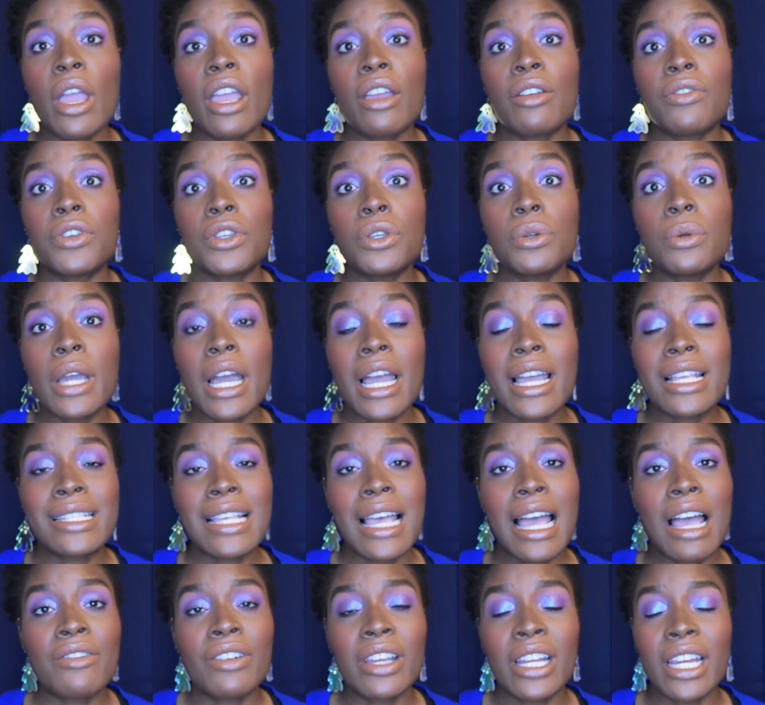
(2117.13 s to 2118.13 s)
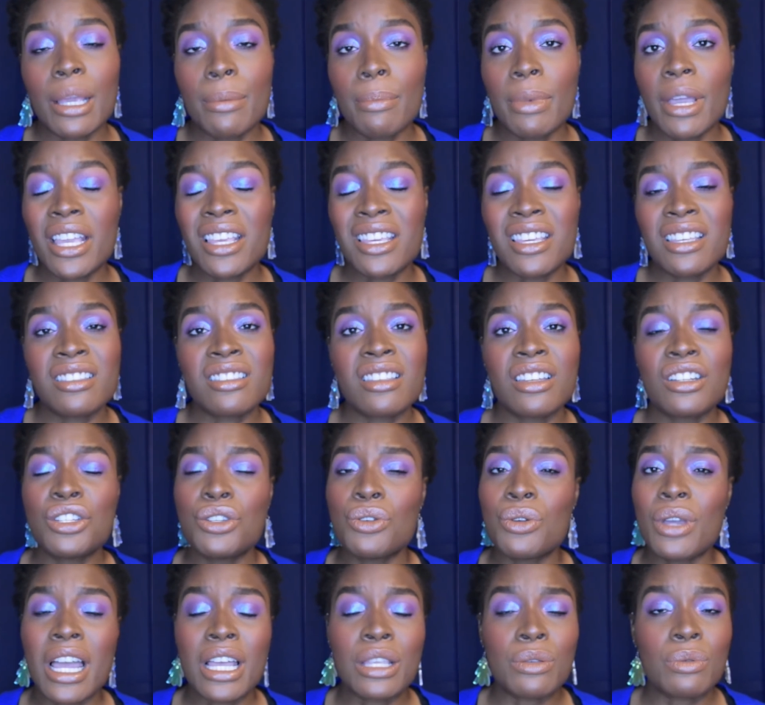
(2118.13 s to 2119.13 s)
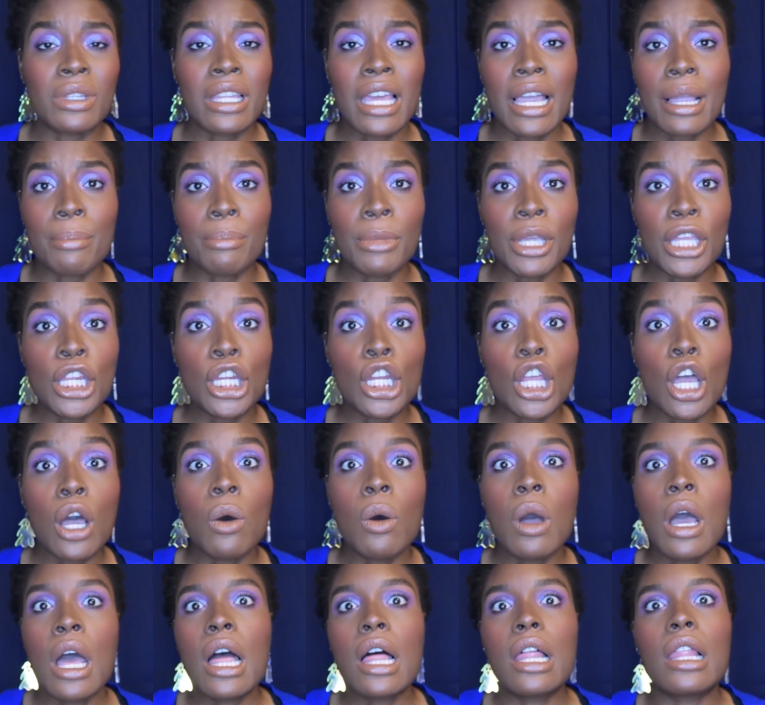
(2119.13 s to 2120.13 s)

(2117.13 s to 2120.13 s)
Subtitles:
if you guys have any opinions that you guys would like me to know.